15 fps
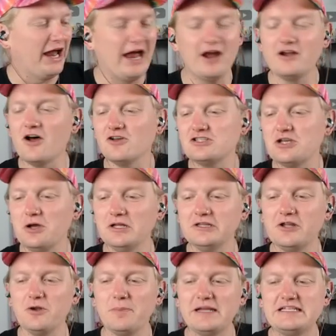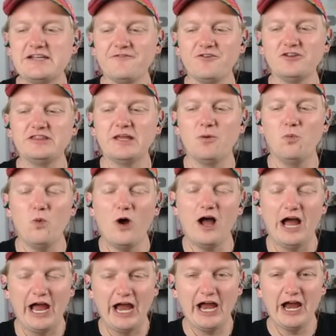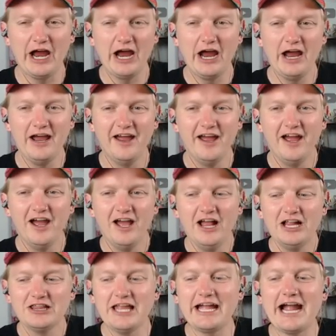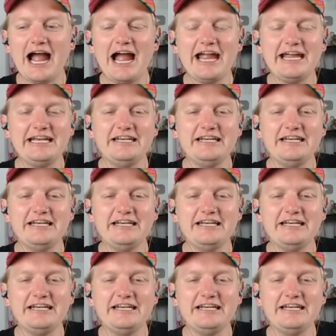And also a little bit different than what? Like, I ain't